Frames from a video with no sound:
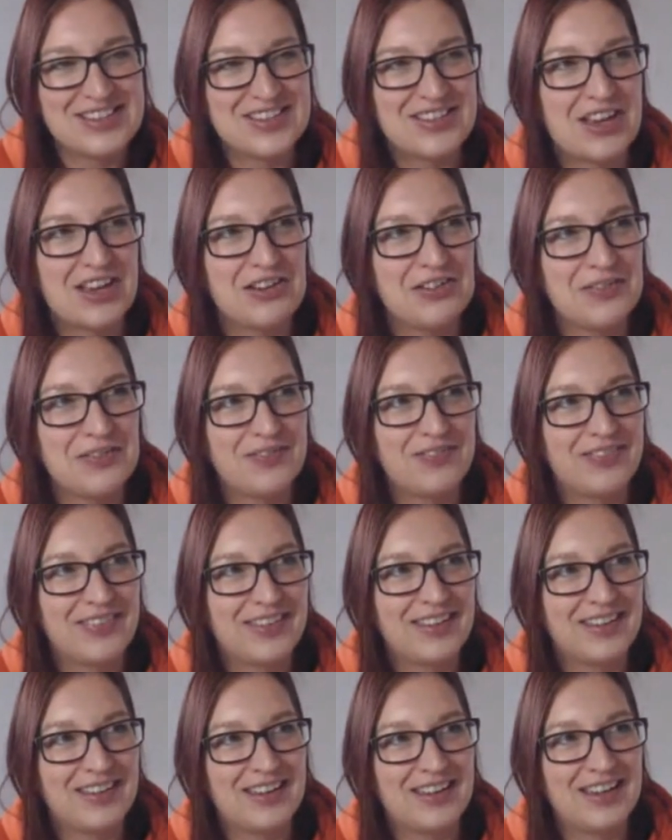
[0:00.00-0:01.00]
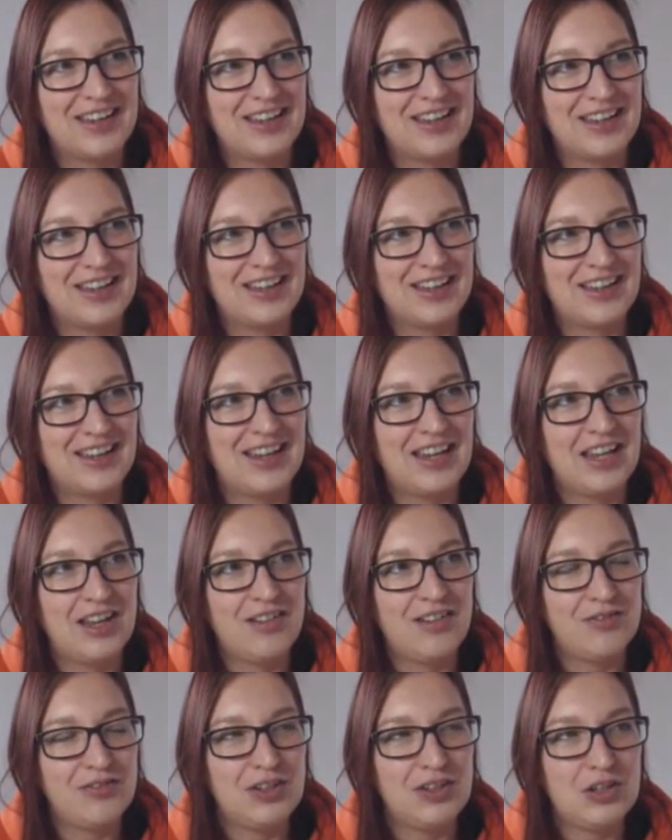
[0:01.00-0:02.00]
So
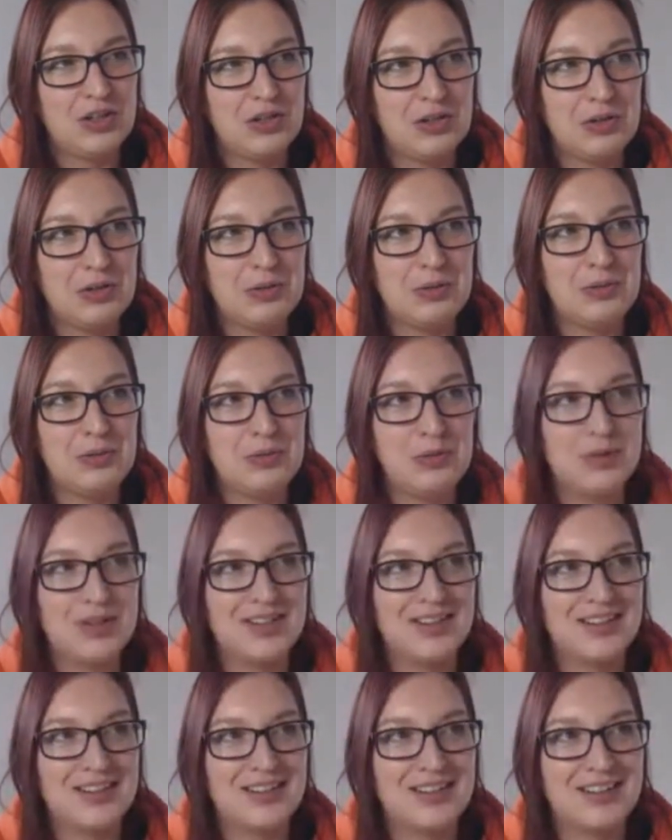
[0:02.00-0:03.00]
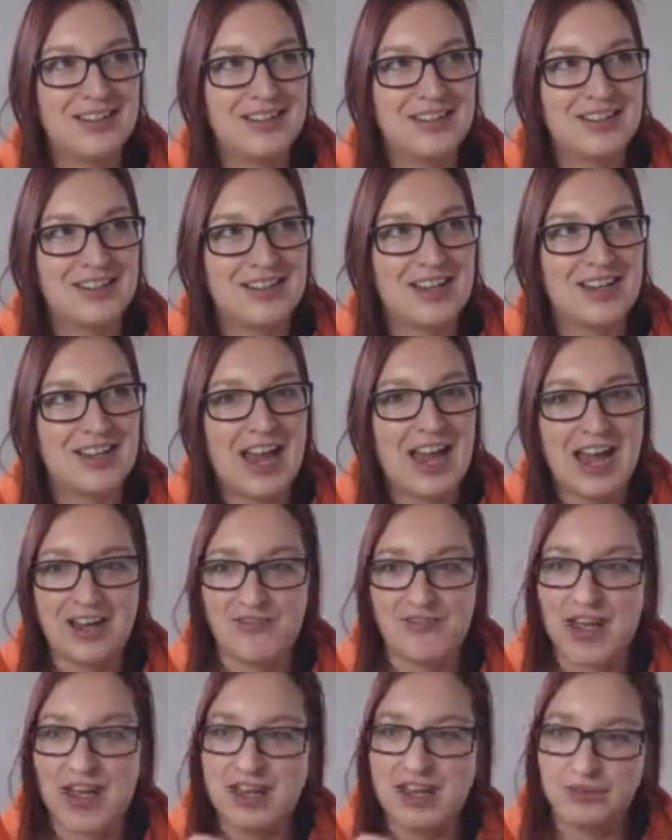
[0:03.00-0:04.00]
if you
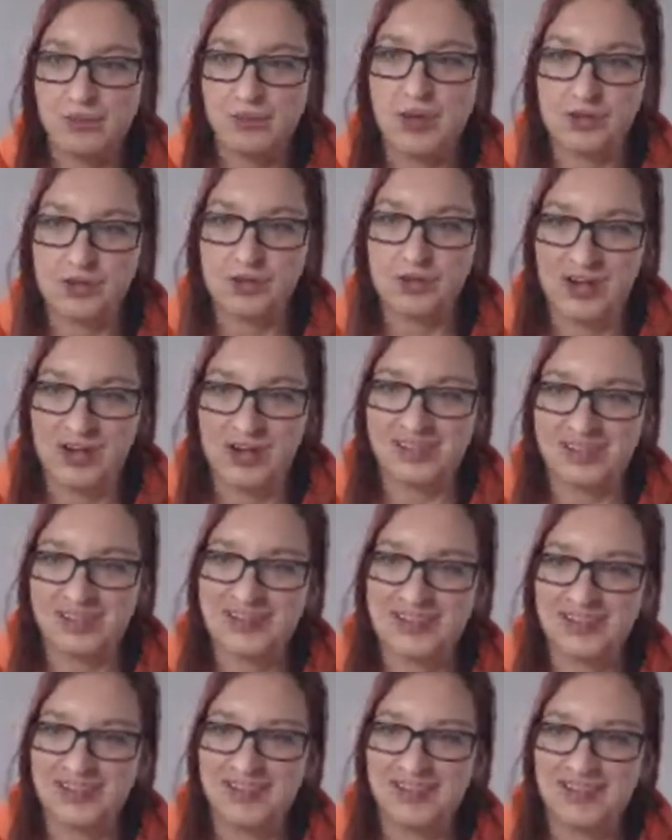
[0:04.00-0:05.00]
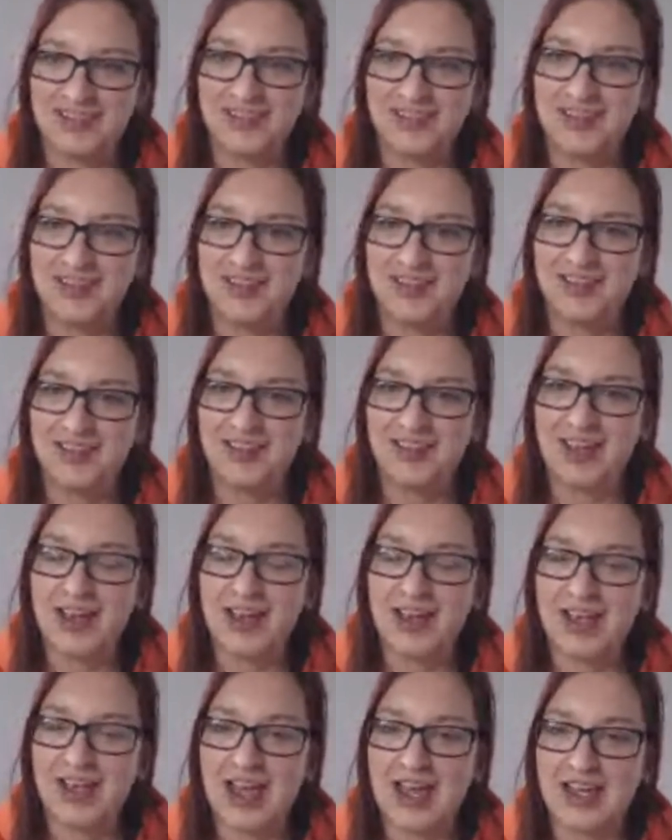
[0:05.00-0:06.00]
have annual contracts, yeah,
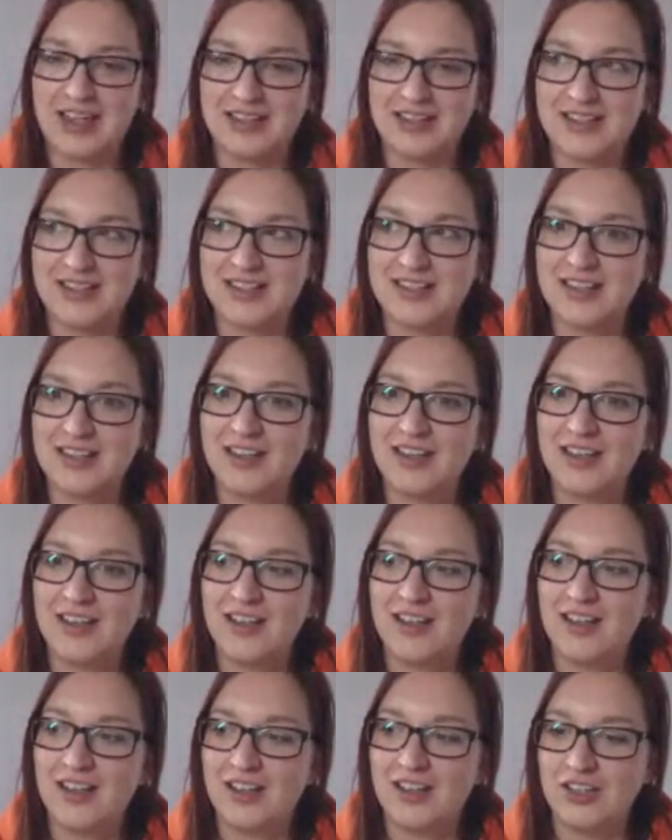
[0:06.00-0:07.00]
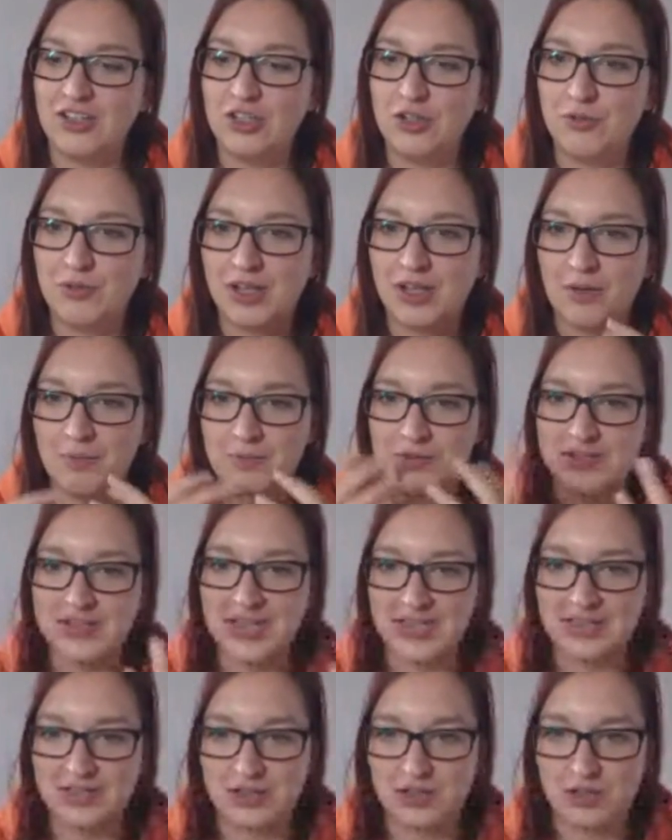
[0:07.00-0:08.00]
and you
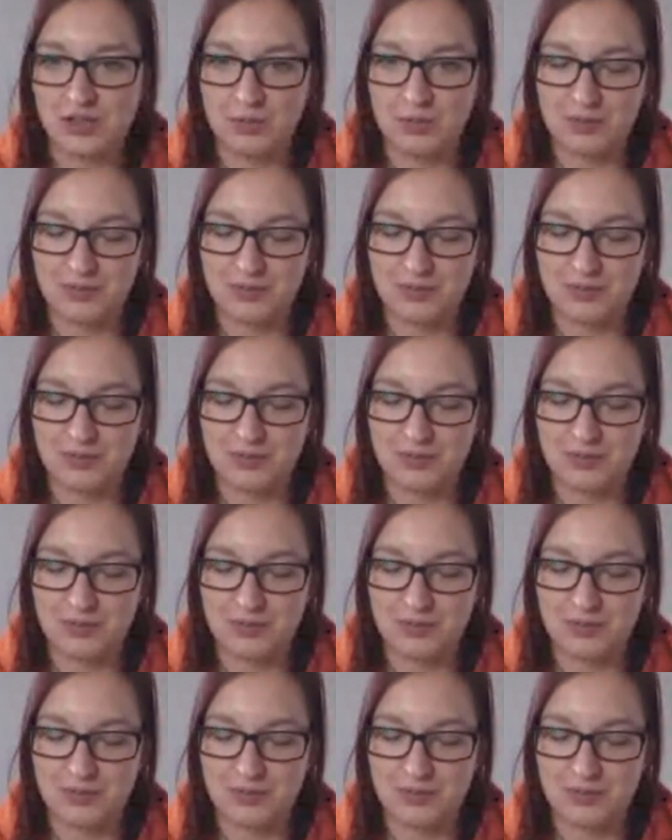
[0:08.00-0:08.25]
present two